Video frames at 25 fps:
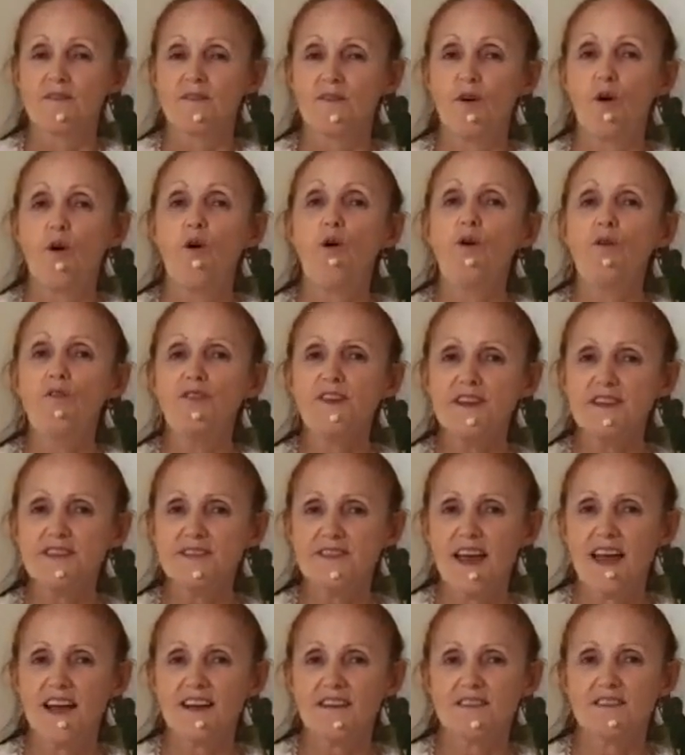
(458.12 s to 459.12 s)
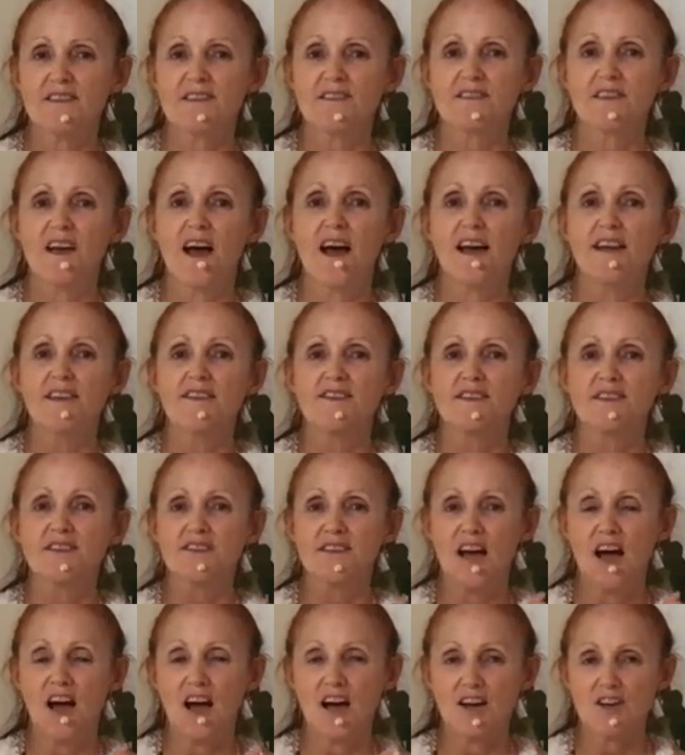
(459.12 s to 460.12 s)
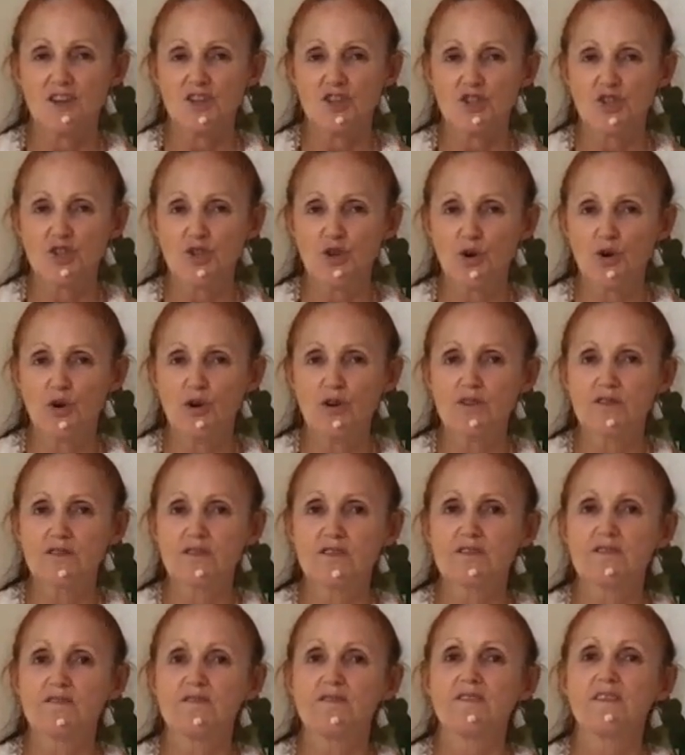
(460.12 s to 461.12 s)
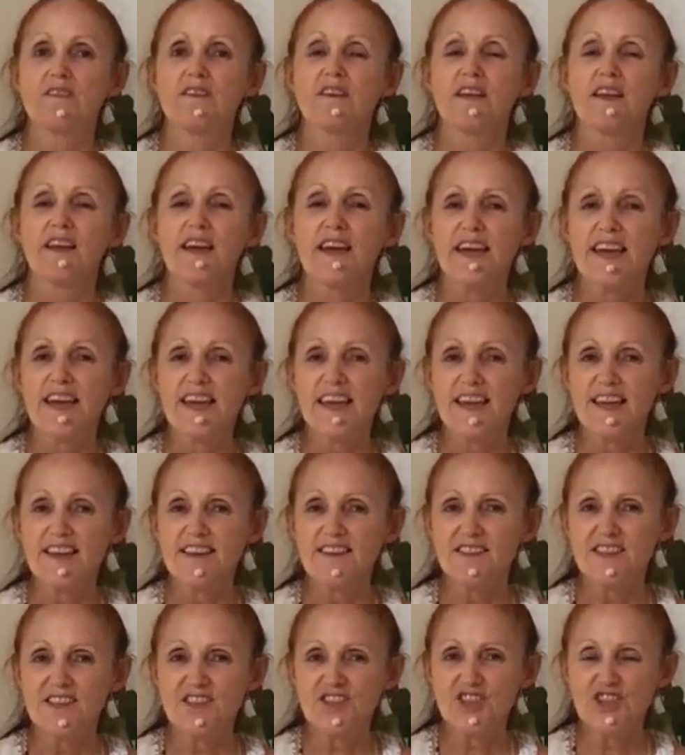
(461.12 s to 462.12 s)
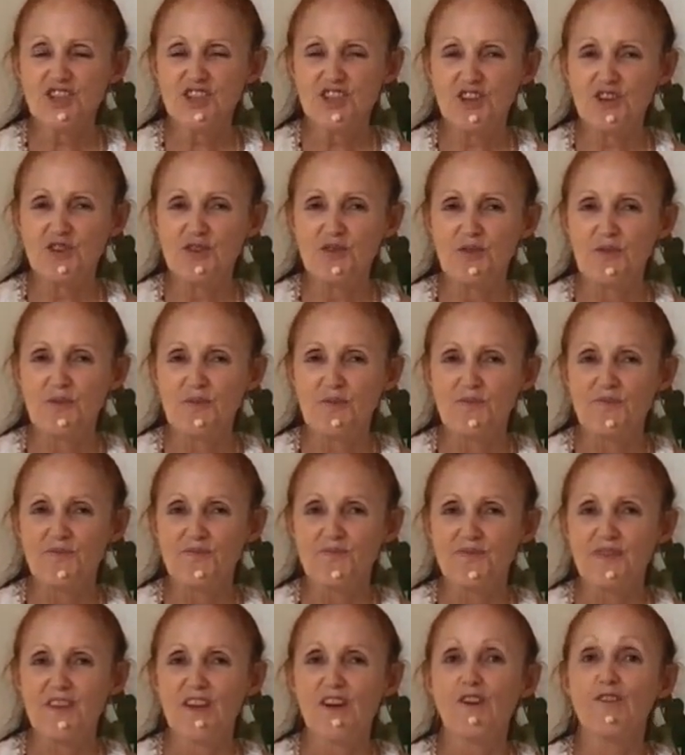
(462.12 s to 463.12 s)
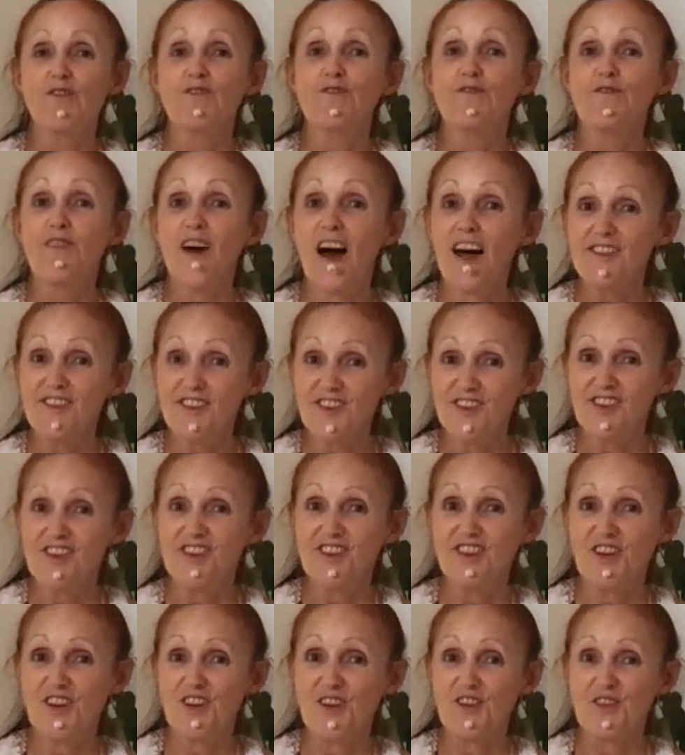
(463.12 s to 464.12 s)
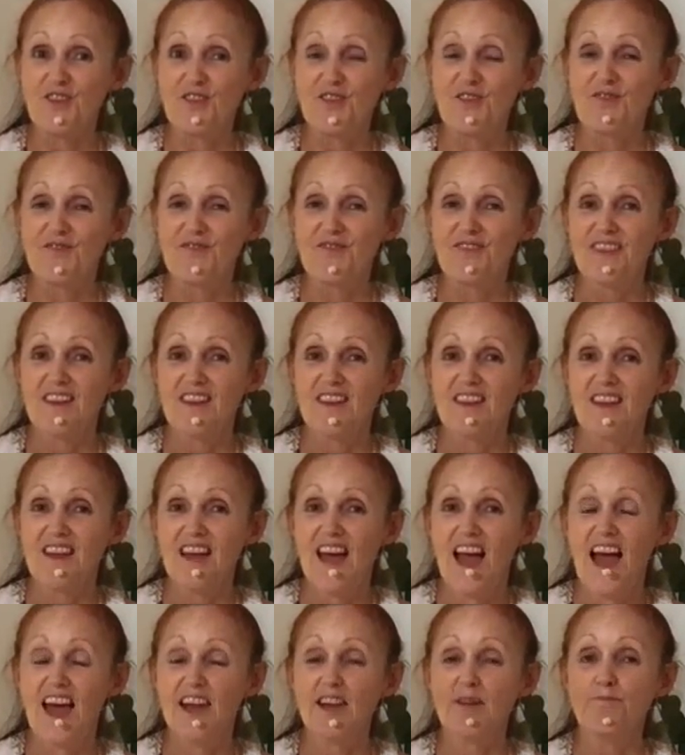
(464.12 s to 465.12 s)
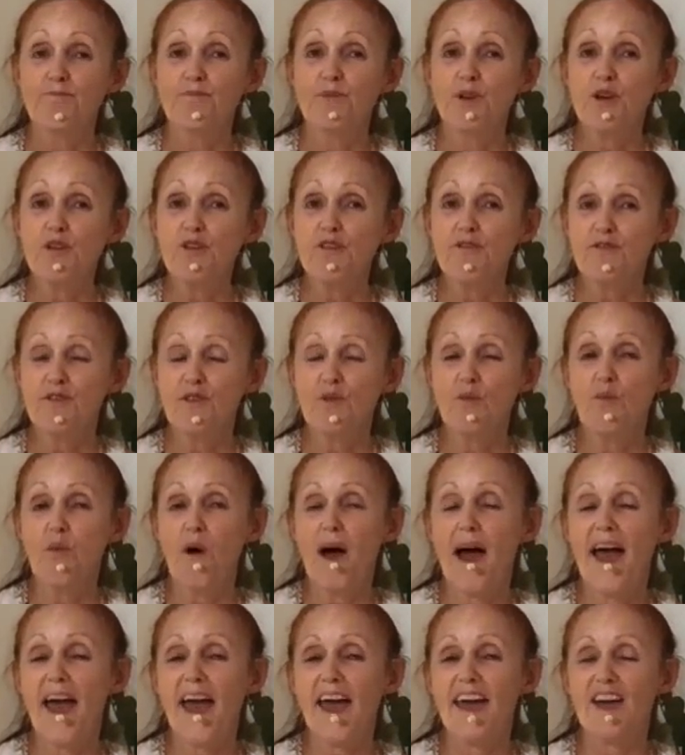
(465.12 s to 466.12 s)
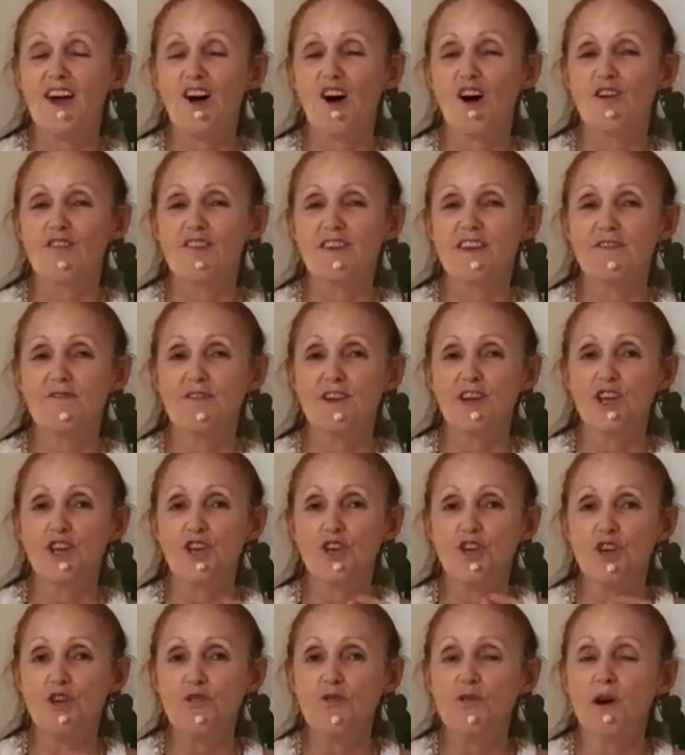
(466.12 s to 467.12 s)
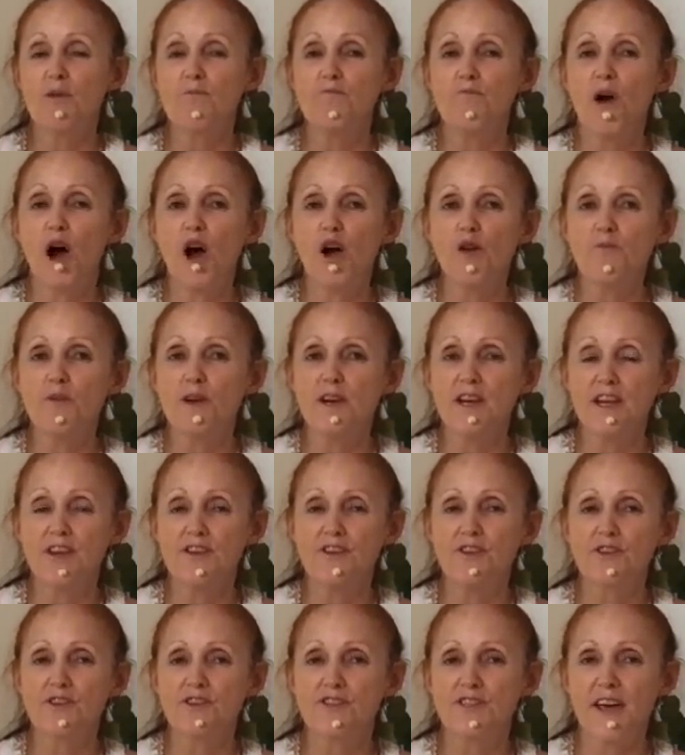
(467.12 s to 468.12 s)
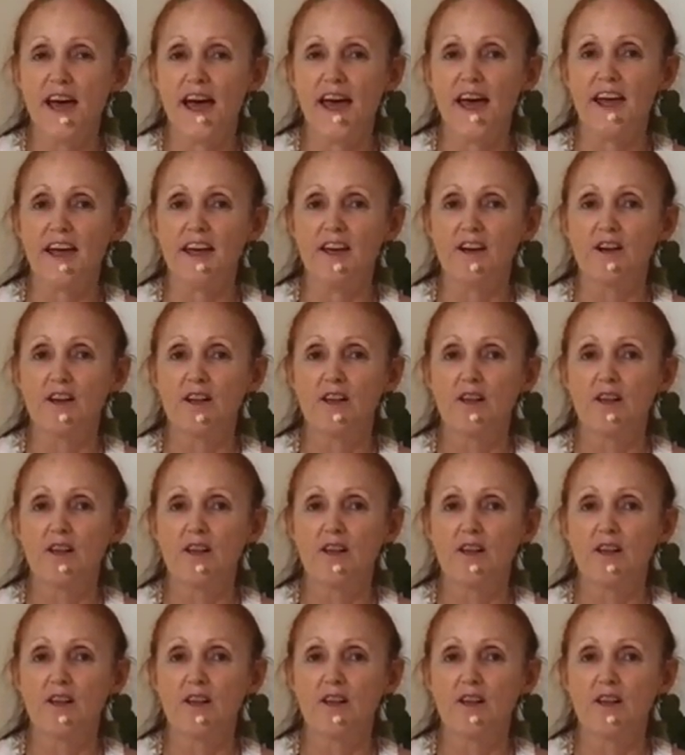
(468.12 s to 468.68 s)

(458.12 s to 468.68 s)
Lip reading: All these exercises are short, easy to do, fun to do, and a beautiful way of giving you a moment in your day